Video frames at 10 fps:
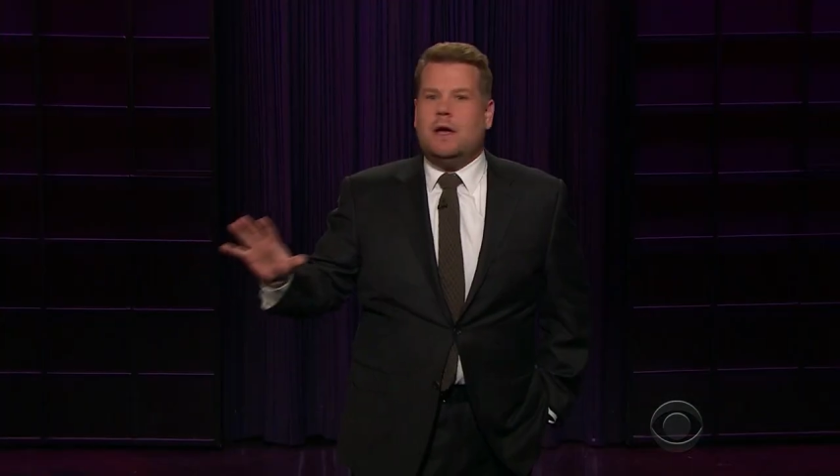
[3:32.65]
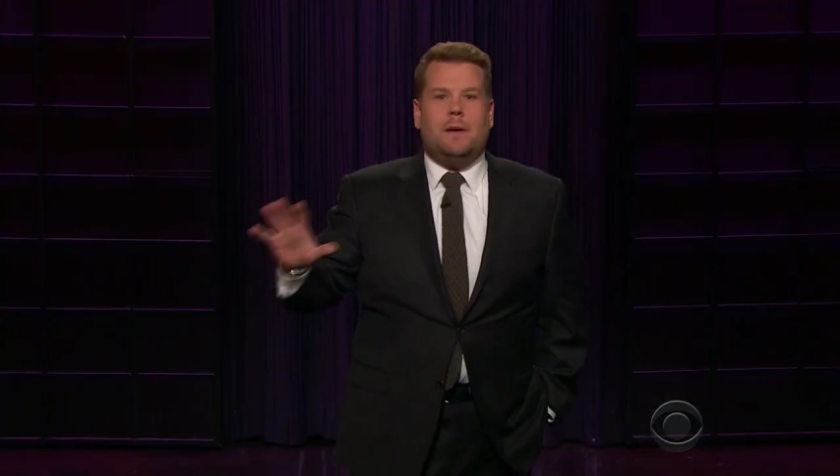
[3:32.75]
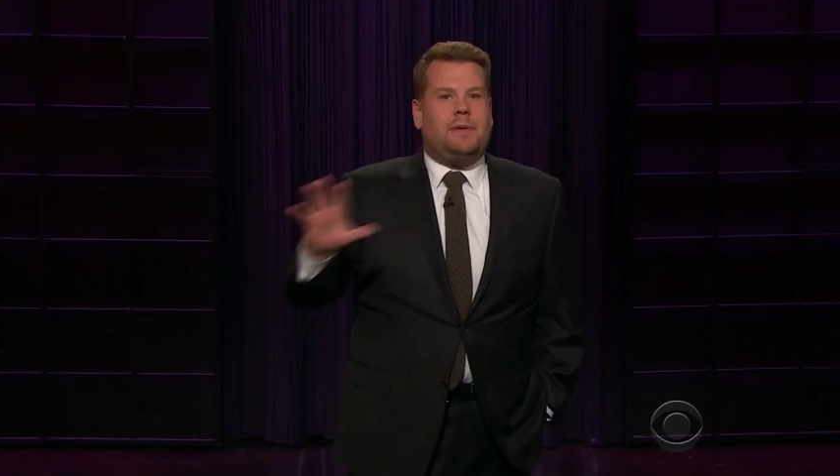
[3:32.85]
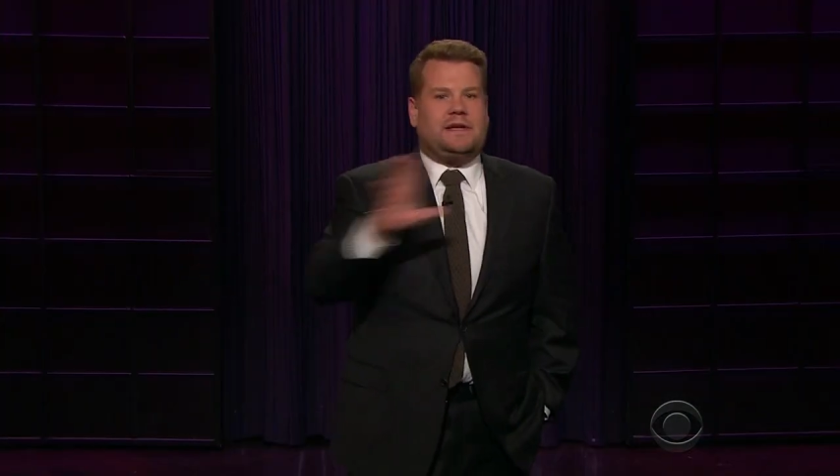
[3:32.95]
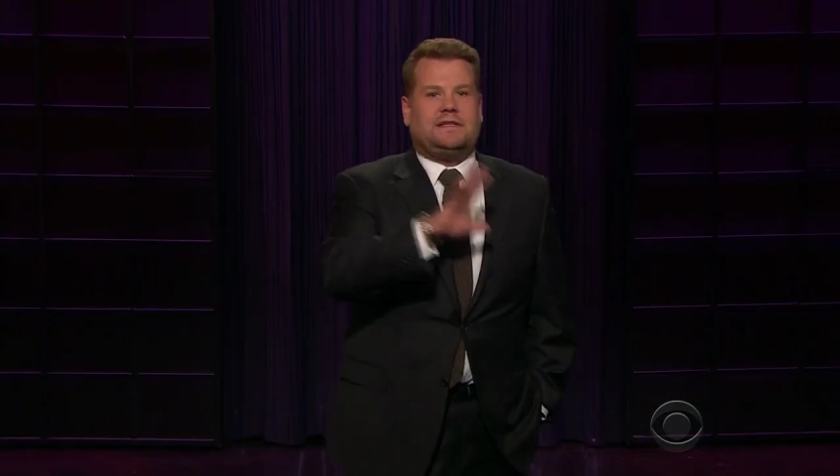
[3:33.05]

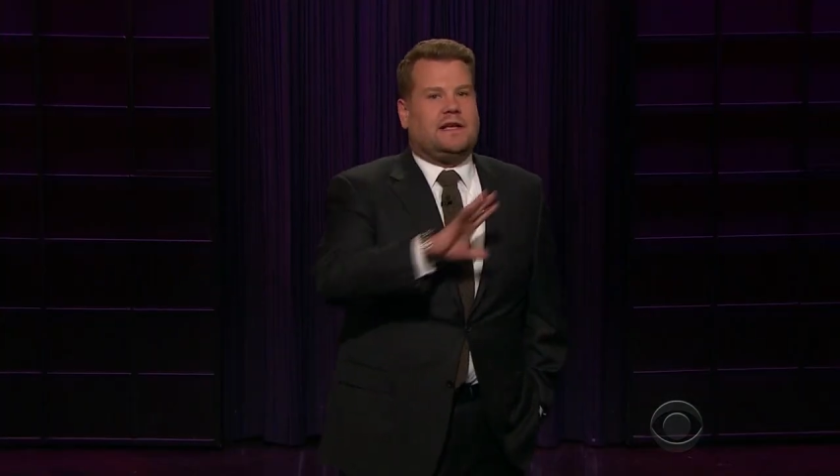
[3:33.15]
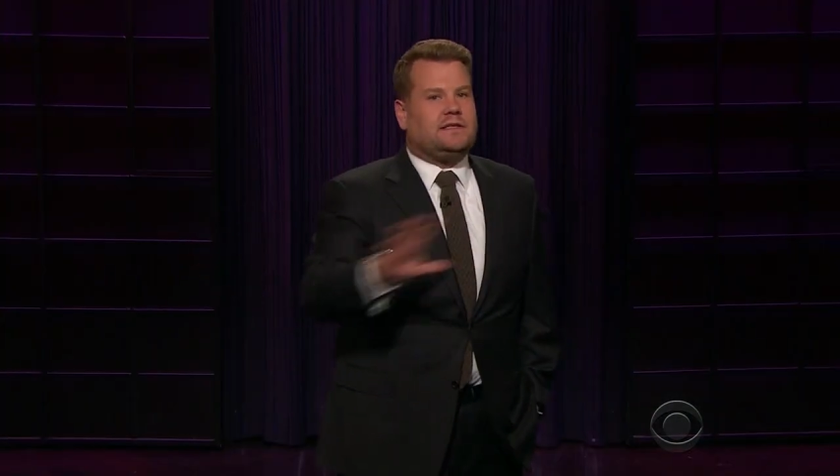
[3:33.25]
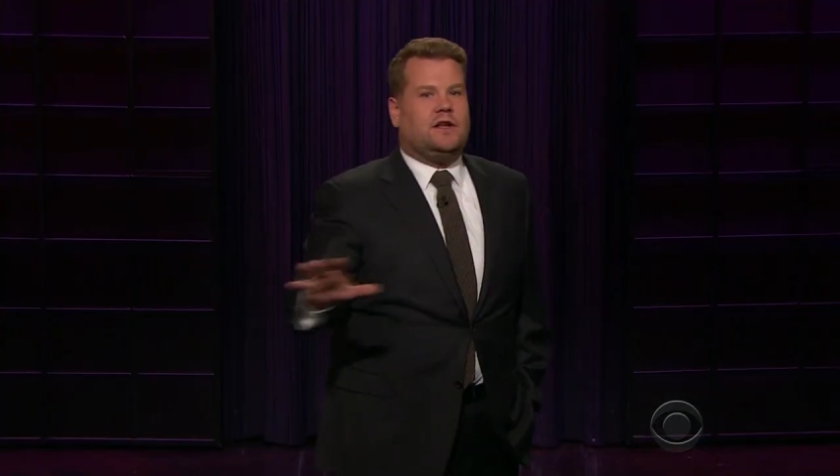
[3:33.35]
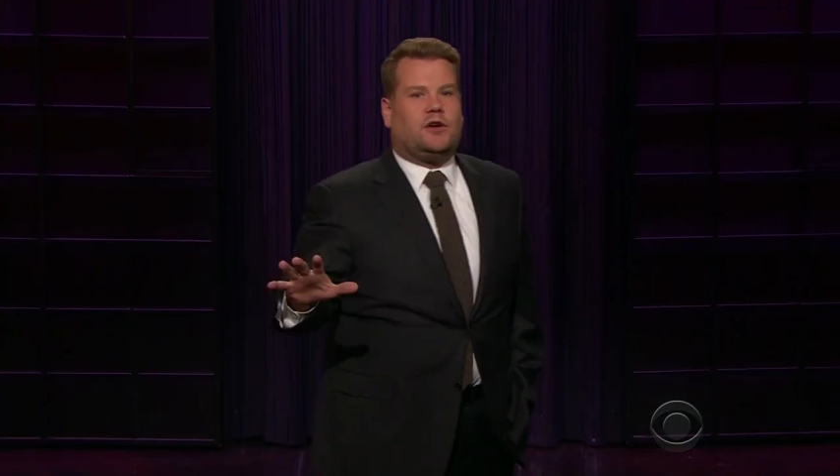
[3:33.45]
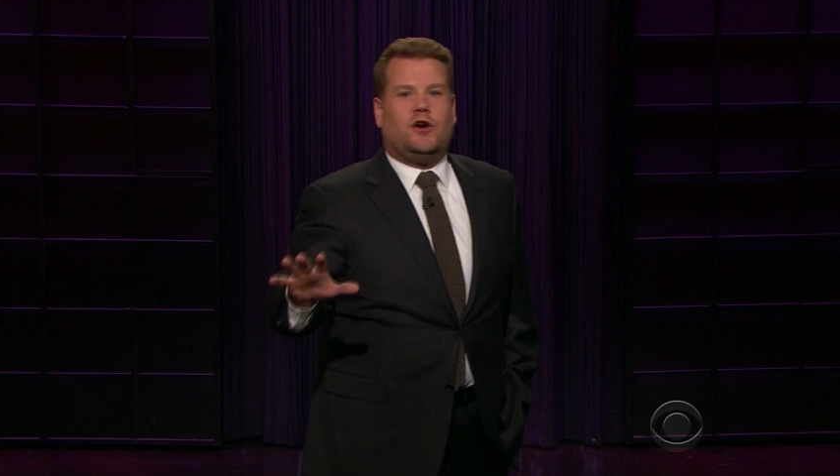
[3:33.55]
but it
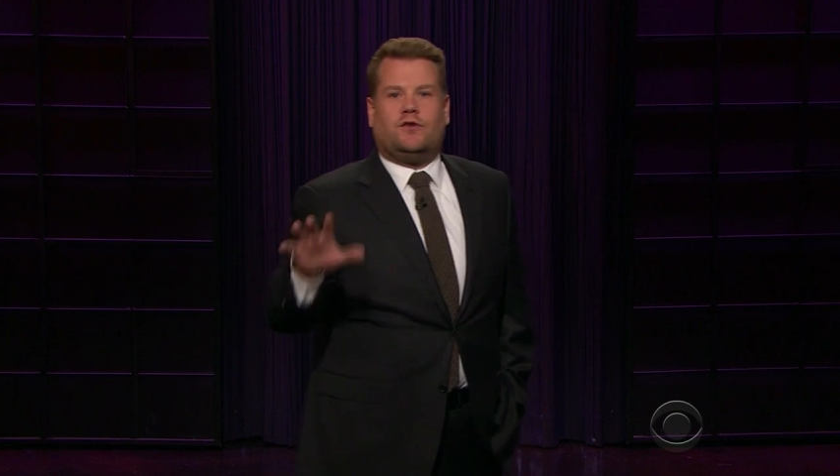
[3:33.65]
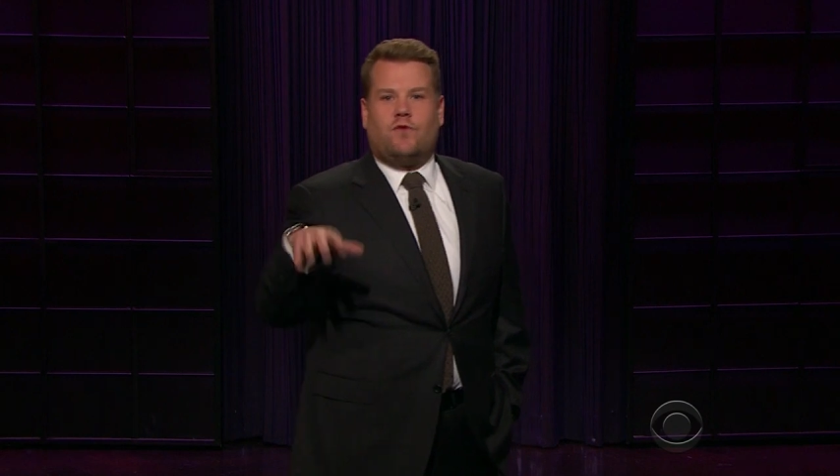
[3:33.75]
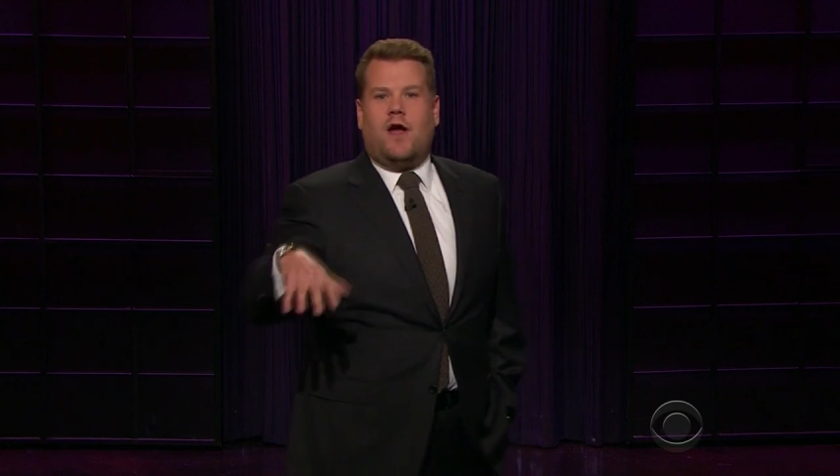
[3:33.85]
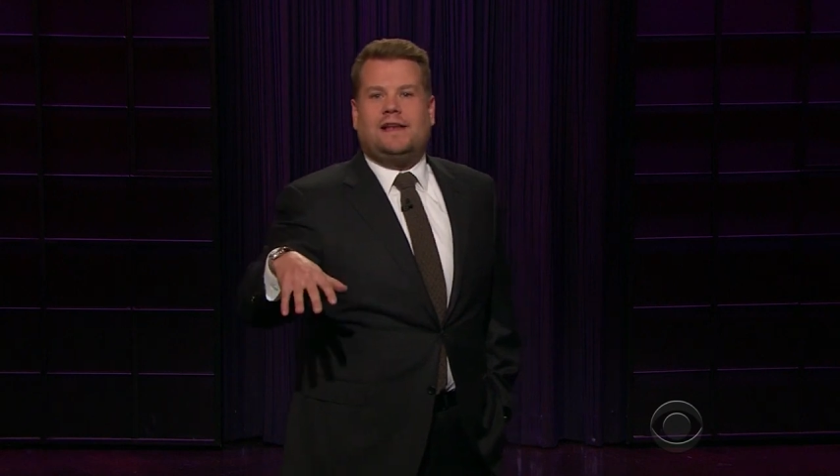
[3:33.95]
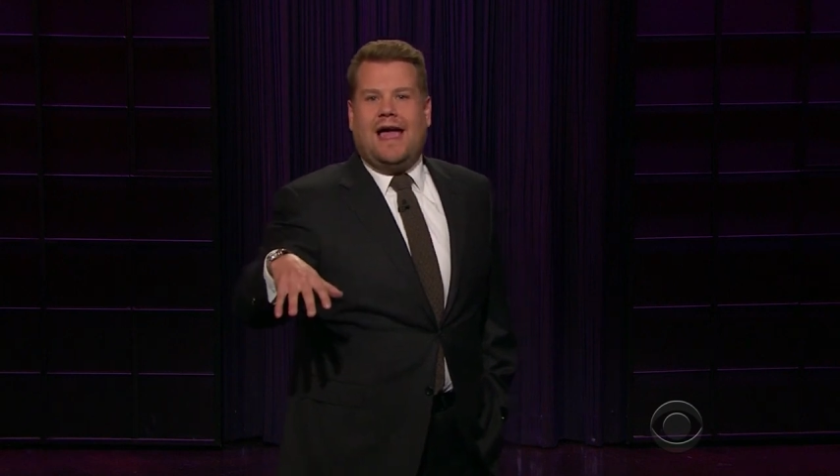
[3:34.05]
doesn't look good.
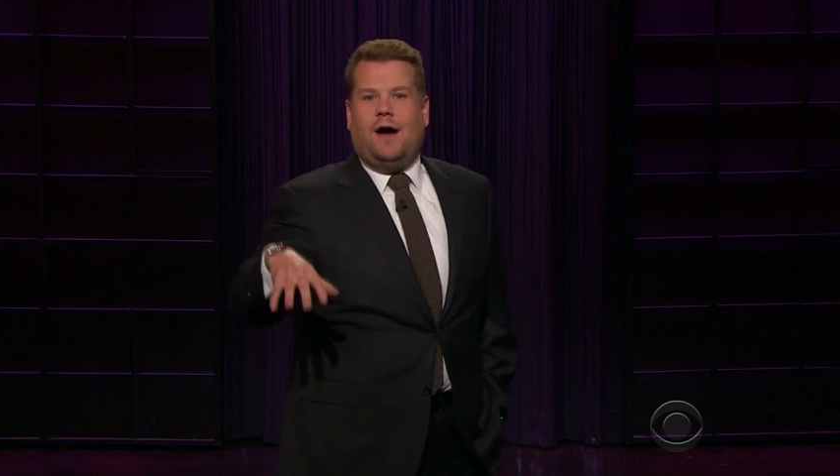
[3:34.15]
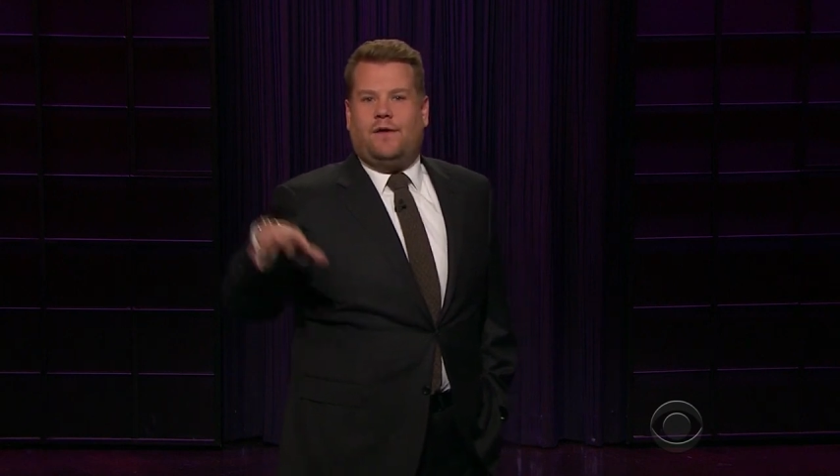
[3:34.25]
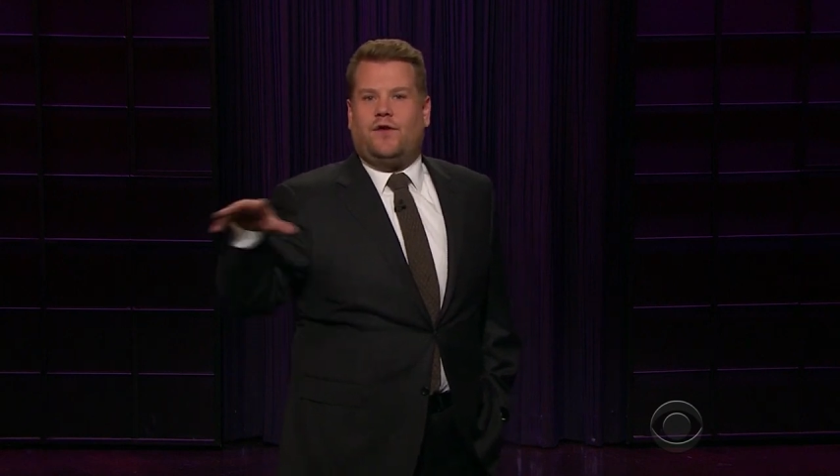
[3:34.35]
Right now,